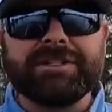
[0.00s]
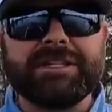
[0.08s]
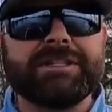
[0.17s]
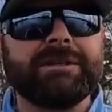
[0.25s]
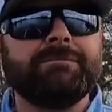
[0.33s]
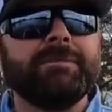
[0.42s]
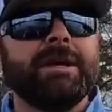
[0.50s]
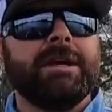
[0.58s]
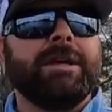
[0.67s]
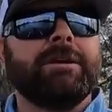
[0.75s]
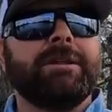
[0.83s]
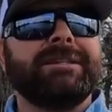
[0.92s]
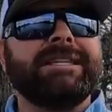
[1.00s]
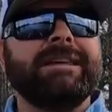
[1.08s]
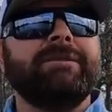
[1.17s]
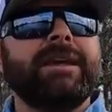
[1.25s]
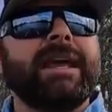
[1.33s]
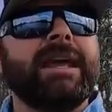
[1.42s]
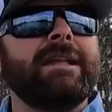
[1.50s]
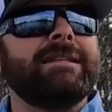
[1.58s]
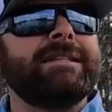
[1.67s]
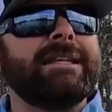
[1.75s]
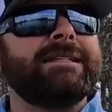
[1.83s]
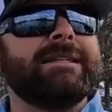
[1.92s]
system, you know, the TVA, the
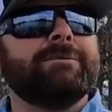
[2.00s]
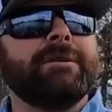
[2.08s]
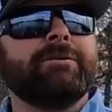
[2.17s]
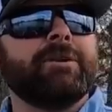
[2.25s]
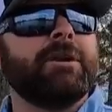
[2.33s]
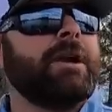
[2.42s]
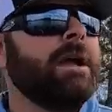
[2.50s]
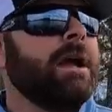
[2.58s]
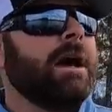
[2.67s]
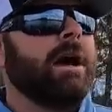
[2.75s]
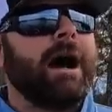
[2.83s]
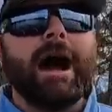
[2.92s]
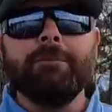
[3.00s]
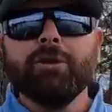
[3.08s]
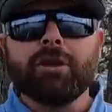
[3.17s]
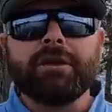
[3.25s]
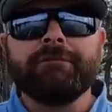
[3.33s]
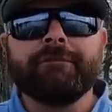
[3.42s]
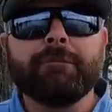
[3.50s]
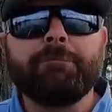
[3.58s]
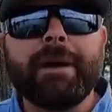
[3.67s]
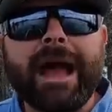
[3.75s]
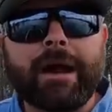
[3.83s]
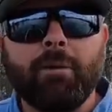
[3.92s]
Tennessee River, uh, I'm looking for
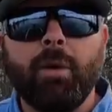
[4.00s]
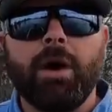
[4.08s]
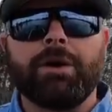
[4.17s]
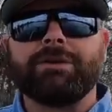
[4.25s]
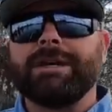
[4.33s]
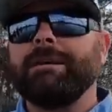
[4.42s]
backwaters.